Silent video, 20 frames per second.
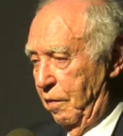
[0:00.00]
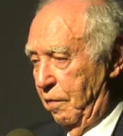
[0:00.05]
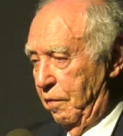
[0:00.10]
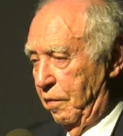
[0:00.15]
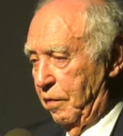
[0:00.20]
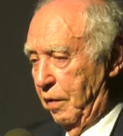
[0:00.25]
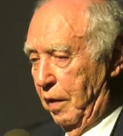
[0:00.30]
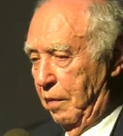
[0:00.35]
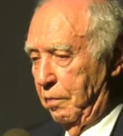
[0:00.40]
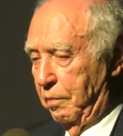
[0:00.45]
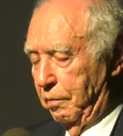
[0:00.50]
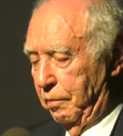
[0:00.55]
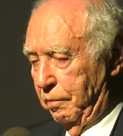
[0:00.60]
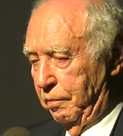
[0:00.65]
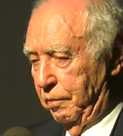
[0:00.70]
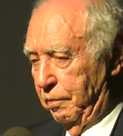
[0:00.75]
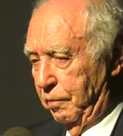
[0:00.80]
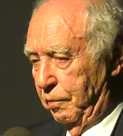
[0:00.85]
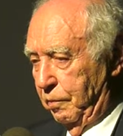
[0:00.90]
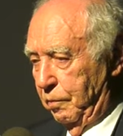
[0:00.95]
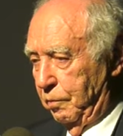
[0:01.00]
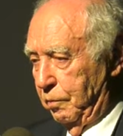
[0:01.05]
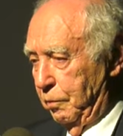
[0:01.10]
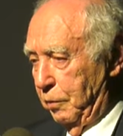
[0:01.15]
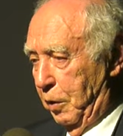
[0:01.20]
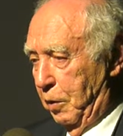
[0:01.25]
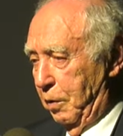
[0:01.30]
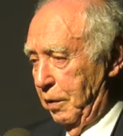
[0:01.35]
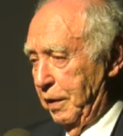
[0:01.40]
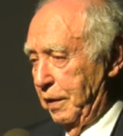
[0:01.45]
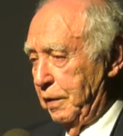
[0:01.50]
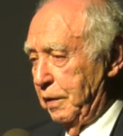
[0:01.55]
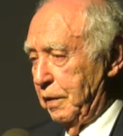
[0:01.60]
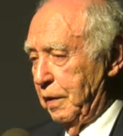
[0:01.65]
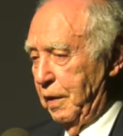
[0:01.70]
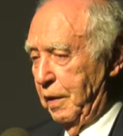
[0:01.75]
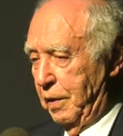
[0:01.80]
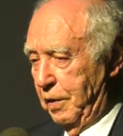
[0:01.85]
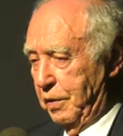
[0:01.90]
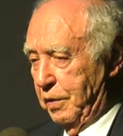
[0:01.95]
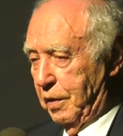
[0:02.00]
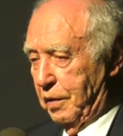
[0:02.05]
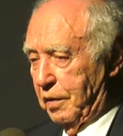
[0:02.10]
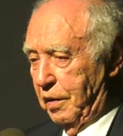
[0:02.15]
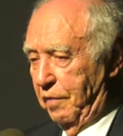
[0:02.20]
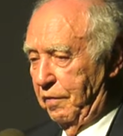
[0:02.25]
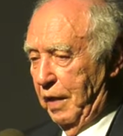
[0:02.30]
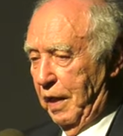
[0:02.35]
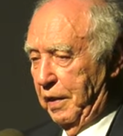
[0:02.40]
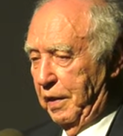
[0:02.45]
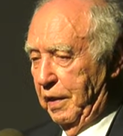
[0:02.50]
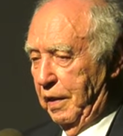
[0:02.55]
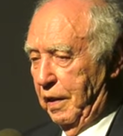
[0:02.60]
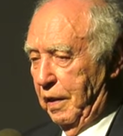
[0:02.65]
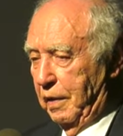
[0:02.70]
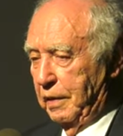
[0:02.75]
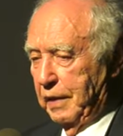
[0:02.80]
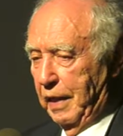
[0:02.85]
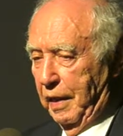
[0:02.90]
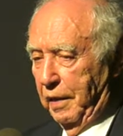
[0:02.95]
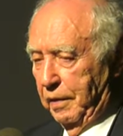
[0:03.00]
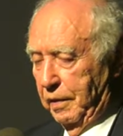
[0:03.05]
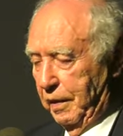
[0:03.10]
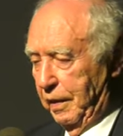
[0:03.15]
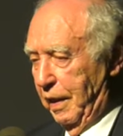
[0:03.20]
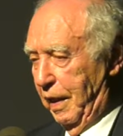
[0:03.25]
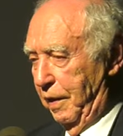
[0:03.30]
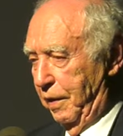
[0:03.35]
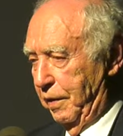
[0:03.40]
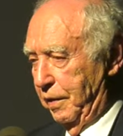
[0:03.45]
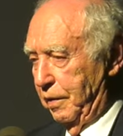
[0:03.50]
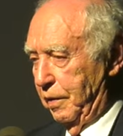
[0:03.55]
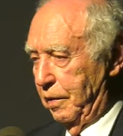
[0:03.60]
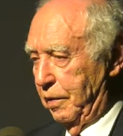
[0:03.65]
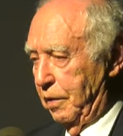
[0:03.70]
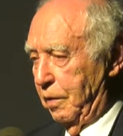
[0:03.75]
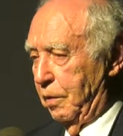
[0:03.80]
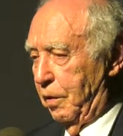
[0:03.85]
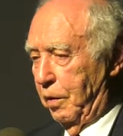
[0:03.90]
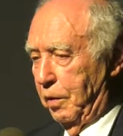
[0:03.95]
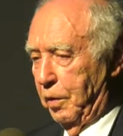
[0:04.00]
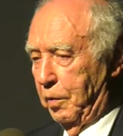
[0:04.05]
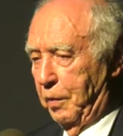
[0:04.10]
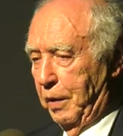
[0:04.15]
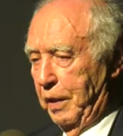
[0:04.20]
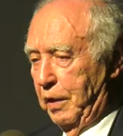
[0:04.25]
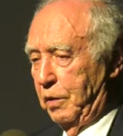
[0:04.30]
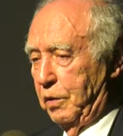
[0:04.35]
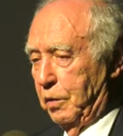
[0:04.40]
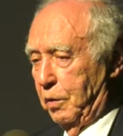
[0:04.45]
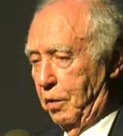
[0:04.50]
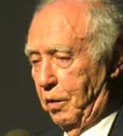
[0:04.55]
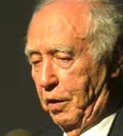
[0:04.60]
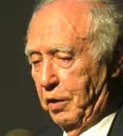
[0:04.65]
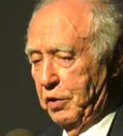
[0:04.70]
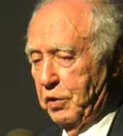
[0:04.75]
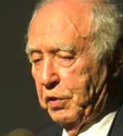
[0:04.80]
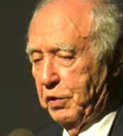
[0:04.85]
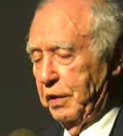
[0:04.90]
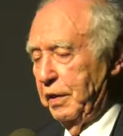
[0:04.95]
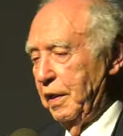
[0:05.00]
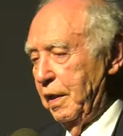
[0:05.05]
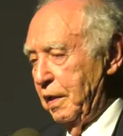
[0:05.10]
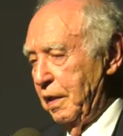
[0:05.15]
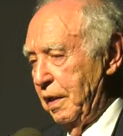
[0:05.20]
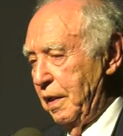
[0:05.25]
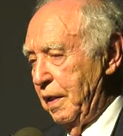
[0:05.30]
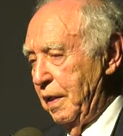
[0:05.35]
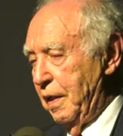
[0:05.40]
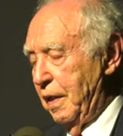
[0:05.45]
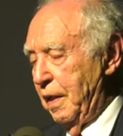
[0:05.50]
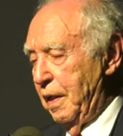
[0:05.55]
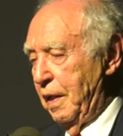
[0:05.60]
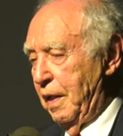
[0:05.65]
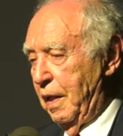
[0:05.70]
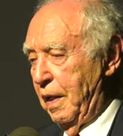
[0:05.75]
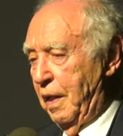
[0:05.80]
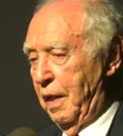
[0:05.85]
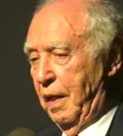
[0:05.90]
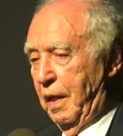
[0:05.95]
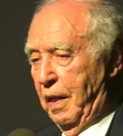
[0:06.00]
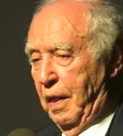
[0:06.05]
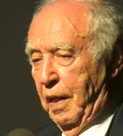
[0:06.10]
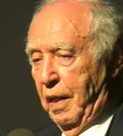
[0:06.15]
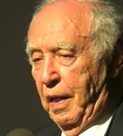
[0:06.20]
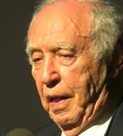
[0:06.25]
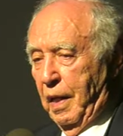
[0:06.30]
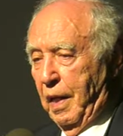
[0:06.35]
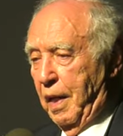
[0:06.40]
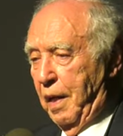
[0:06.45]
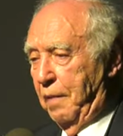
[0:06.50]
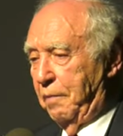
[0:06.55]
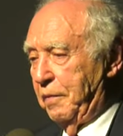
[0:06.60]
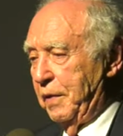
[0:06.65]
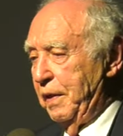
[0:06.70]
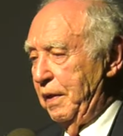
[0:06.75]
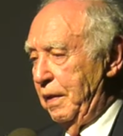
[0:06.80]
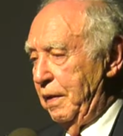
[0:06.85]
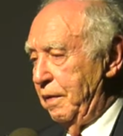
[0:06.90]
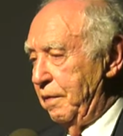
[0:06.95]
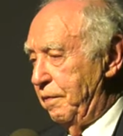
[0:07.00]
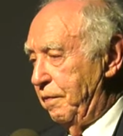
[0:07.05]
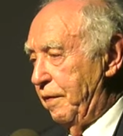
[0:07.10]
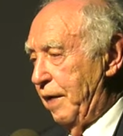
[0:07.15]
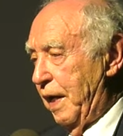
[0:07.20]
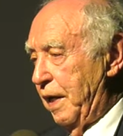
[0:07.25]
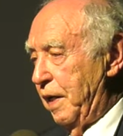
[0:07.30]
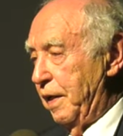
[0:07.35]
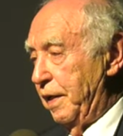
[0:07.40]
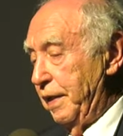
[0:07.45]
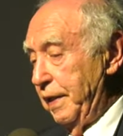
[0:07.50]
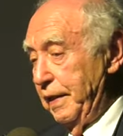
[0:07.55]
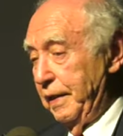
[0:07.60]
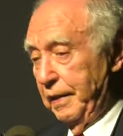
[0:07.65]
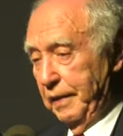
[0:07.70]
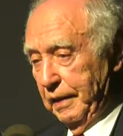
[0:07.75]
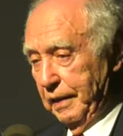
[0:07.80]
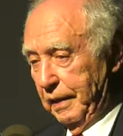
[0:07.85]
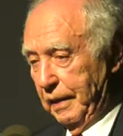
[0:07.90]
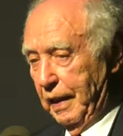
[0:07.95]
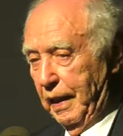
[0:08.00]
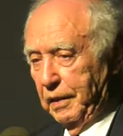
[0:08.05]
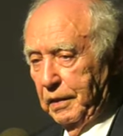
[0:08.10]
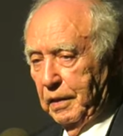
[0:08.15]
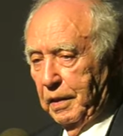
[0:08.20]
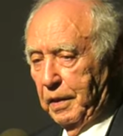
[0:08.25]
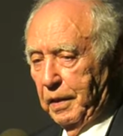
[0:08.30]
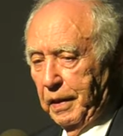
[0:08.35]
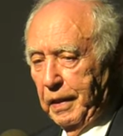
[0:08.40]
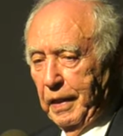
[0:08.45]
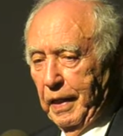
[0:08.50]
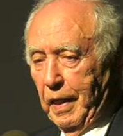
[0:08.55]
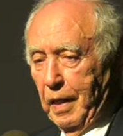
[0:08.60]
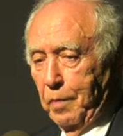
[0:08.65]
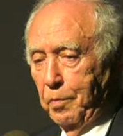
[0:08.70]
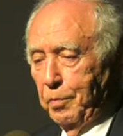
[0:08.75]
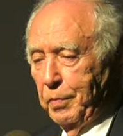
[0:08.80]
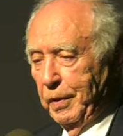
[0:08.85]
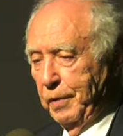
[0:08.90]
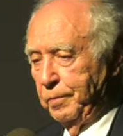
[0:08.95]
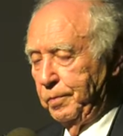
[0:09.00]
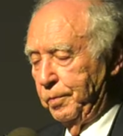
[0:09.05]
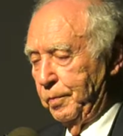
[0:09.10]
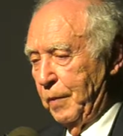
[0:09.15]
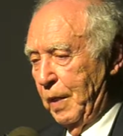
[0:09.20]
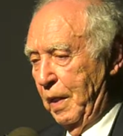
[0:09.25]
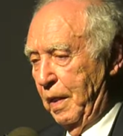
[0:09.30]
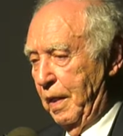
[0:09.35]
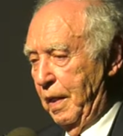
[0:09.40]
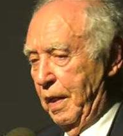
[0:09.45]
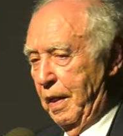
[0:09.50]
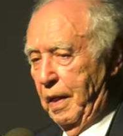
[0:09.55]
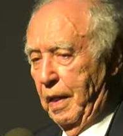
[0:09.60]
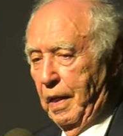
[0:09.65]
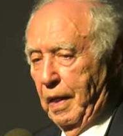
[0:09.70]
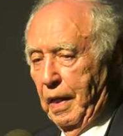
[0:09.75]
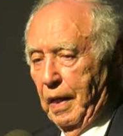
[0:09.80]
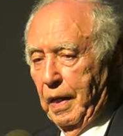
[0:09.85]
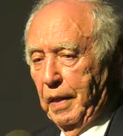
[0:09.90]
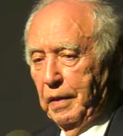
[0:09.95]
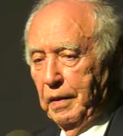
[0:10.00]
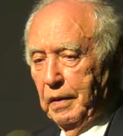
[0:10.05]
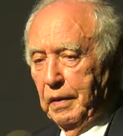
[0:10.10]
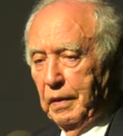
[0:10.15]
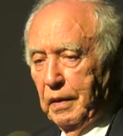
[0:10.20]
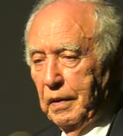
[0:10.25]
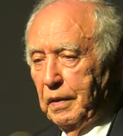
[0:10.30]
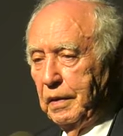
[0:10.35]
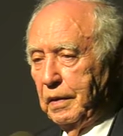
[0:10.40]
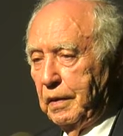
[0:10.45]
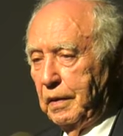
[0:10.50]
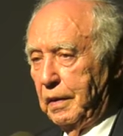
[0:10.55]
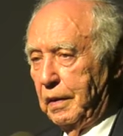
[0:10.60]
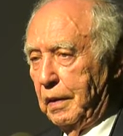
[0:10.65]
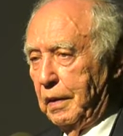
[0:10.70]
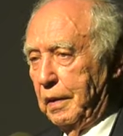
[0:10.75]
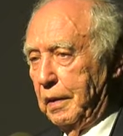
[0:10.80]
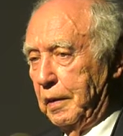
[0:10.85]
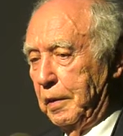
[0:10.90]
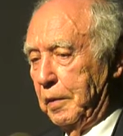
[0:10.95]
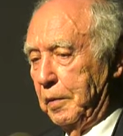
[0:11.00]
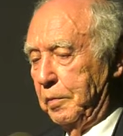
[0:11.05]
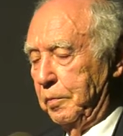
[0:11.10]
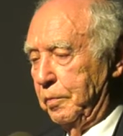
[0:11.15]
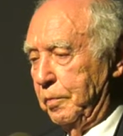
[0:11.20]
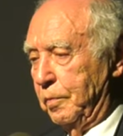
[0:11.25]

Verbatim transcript: from Poland, Czechoslovakia, down, down all the way to Austria. And we finally got to the camp and uh,